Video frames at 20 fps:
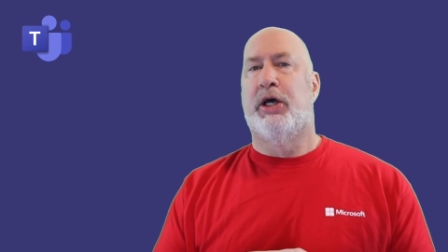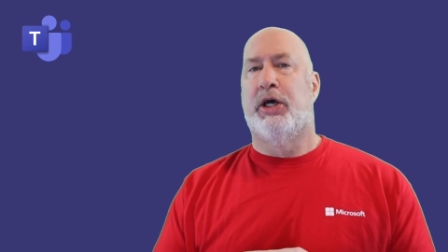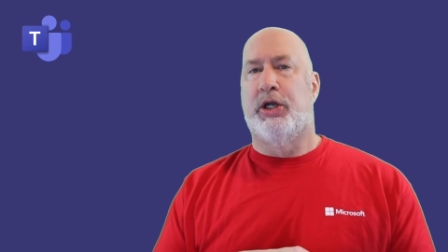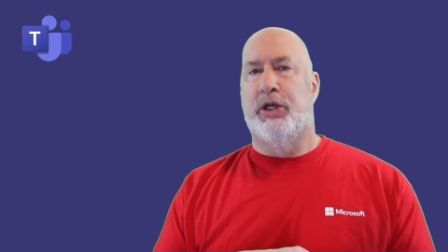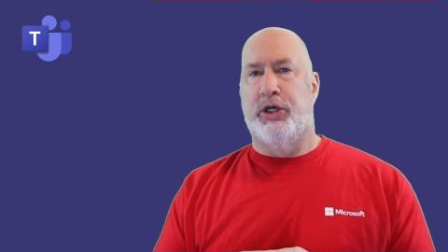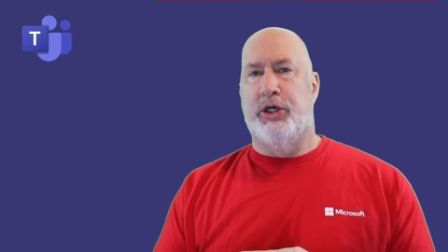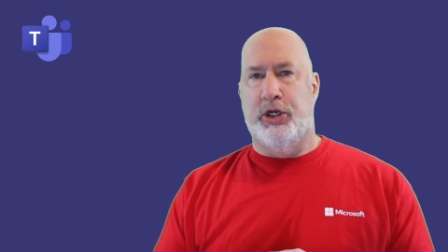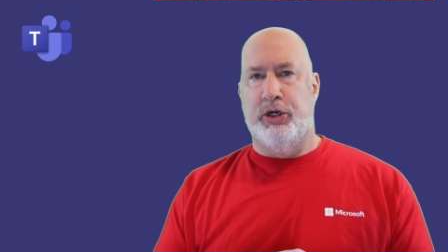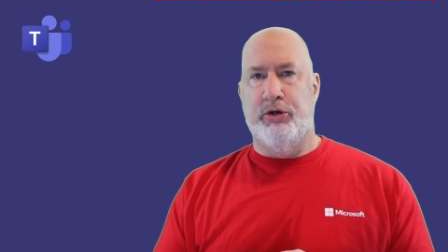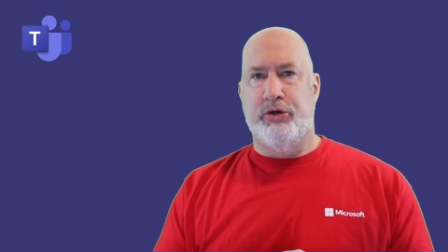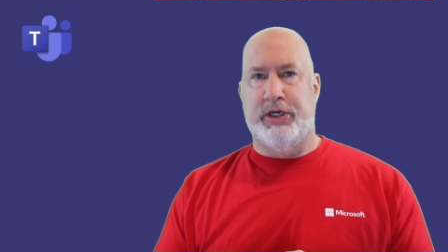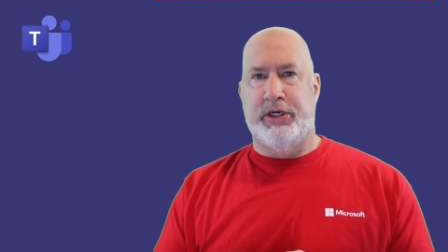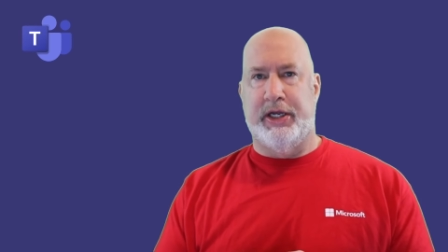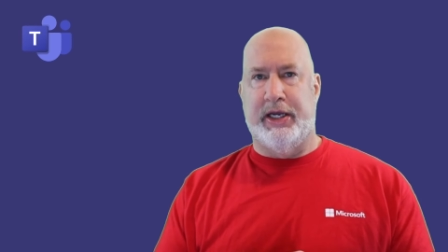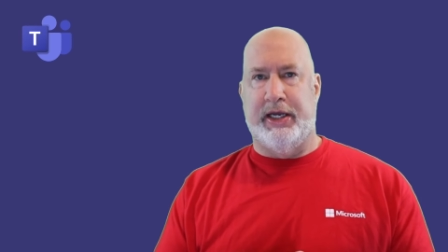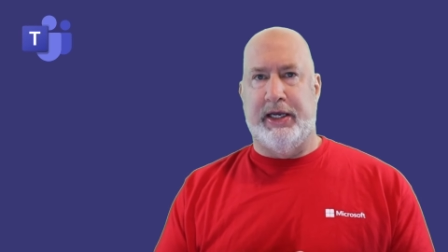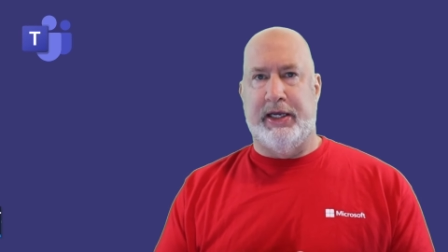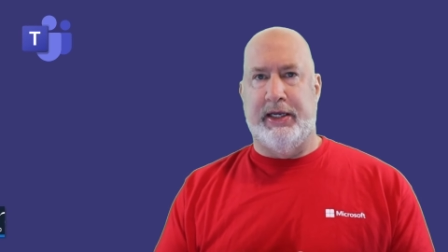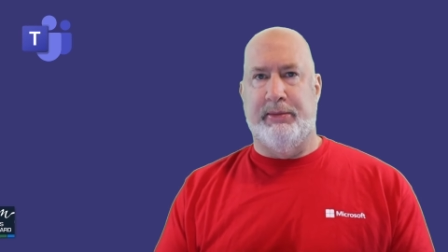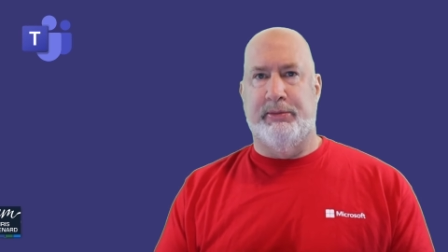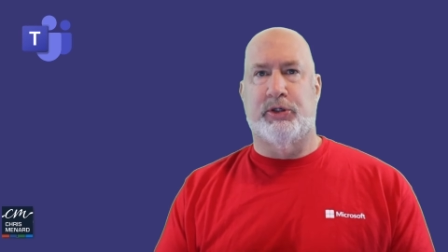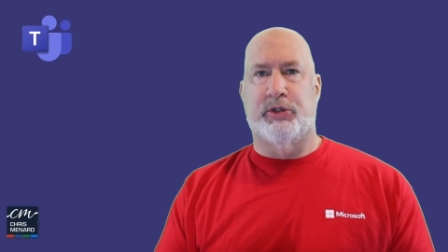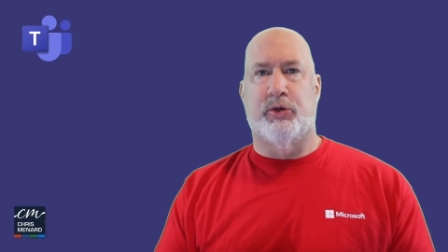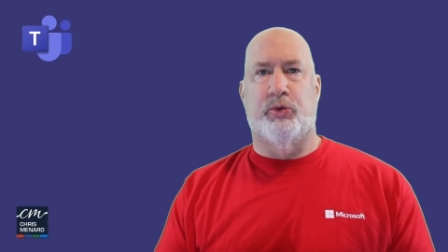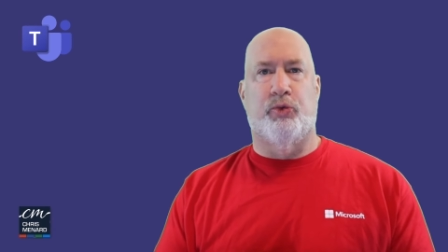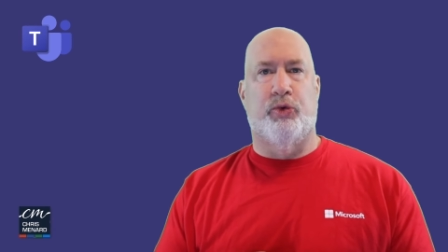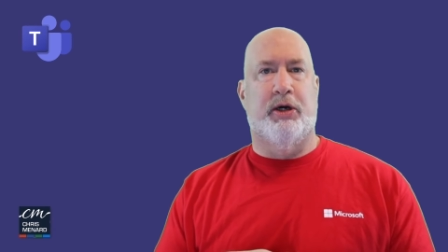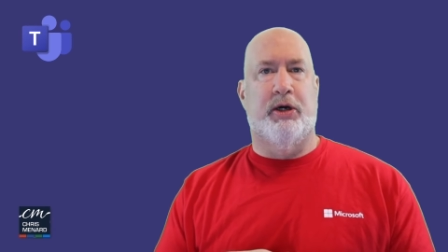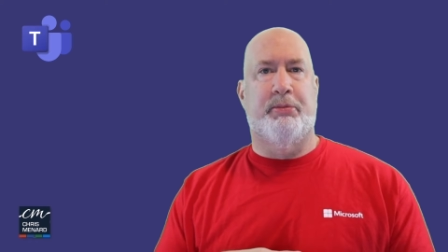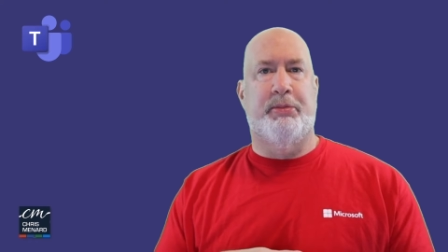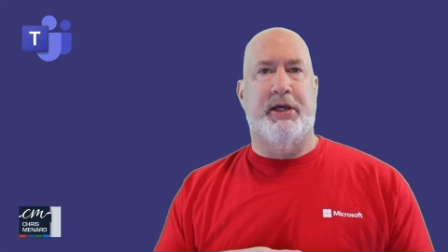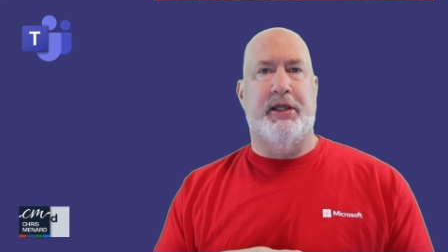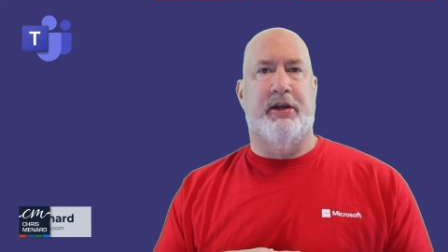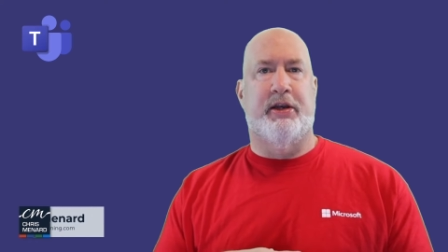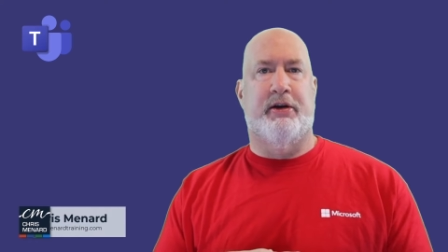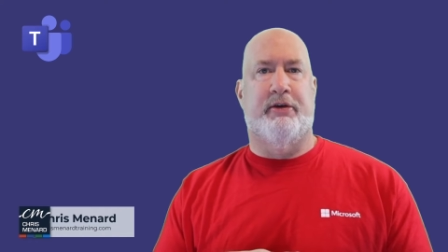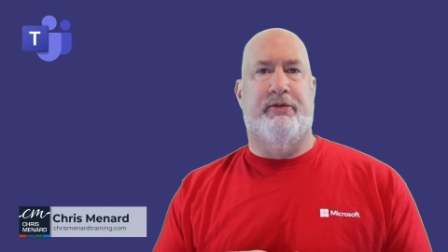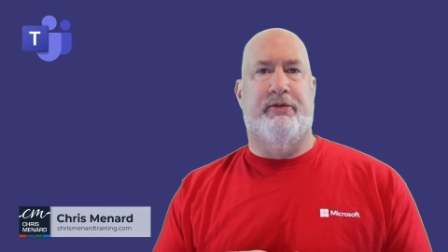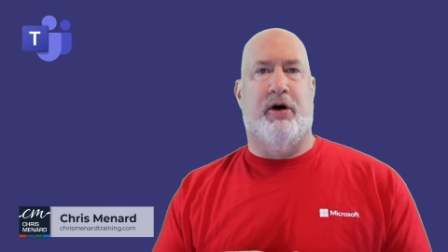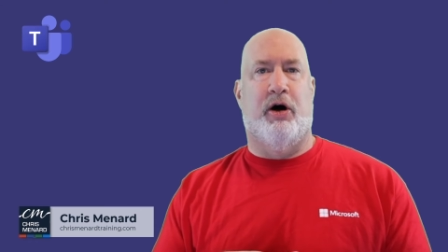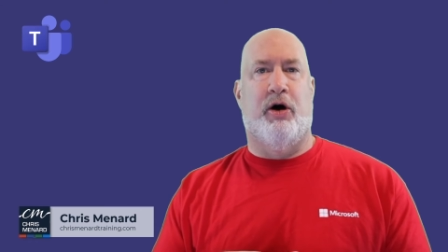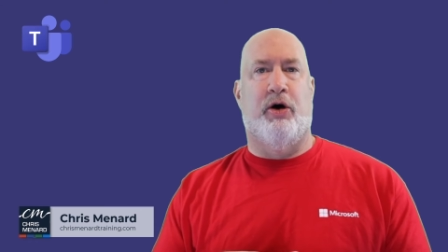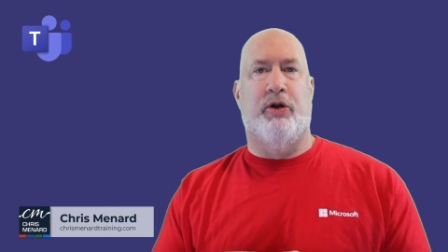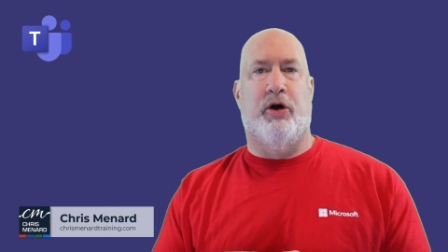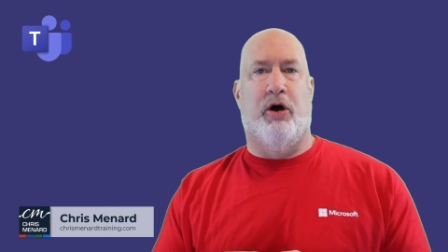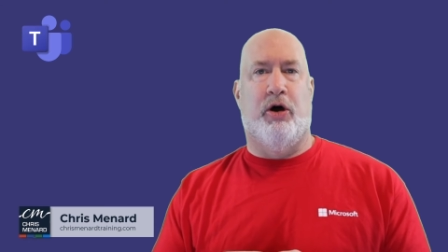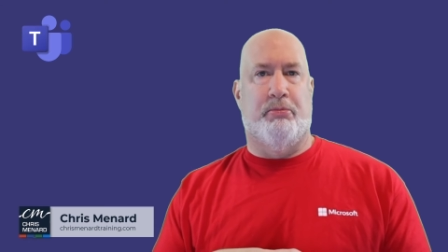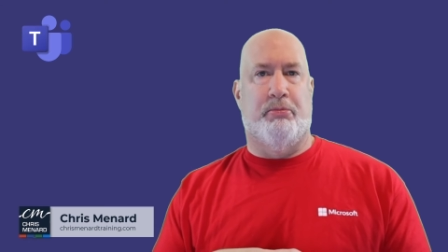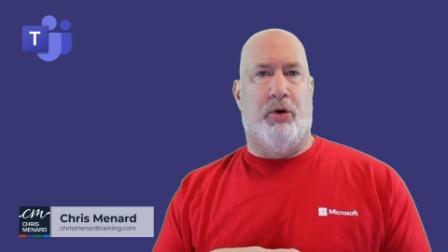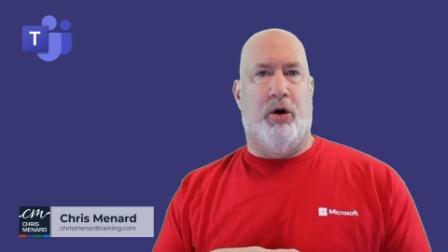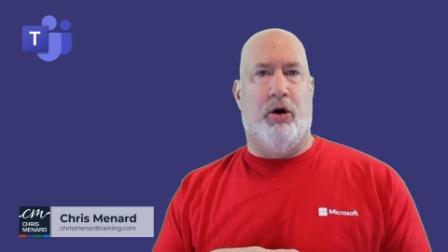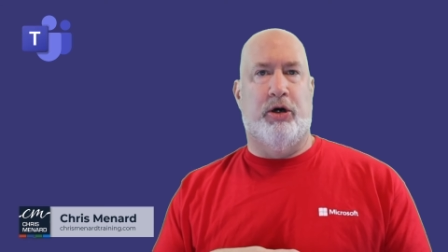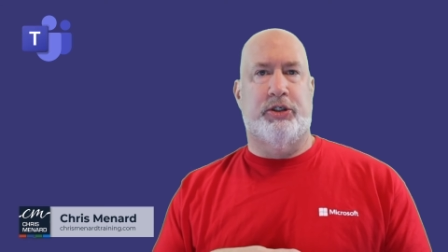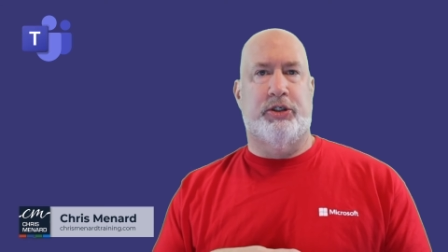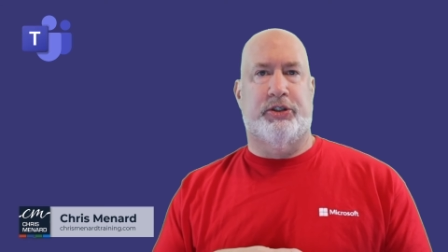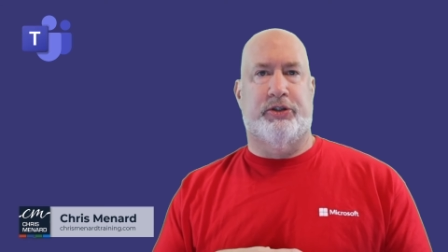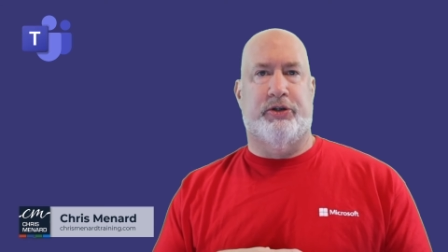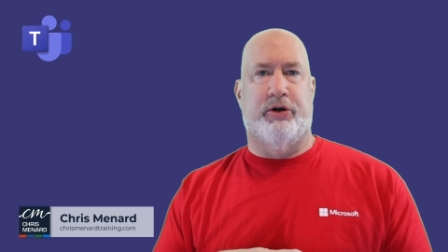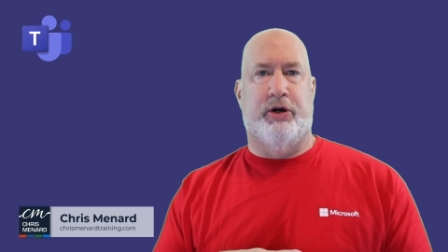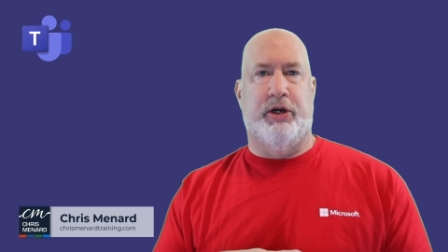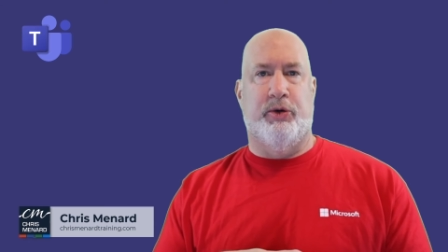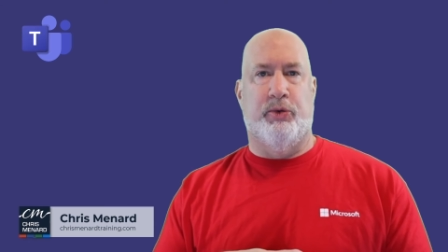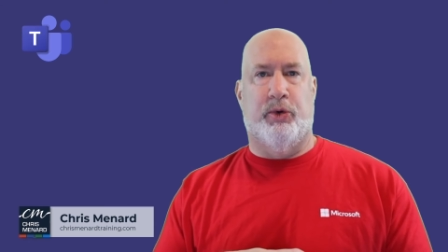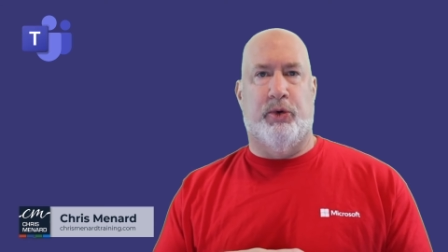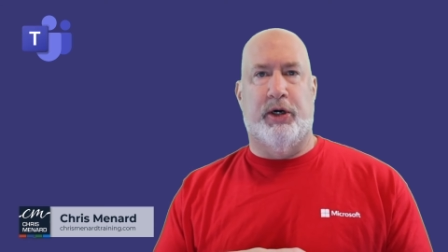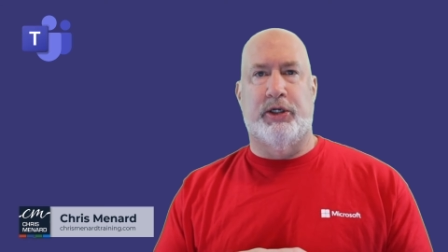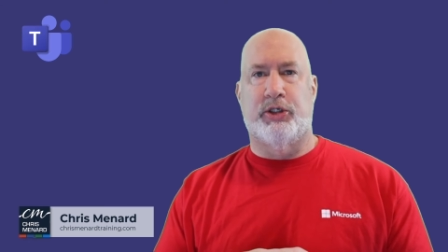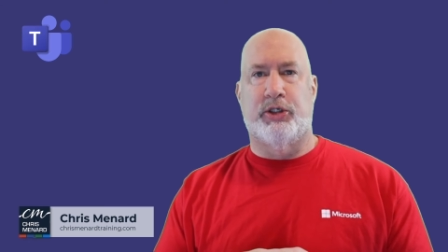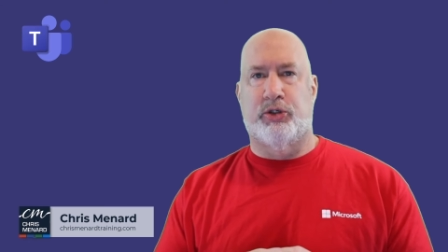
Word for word: new Teams will be the default on March 31,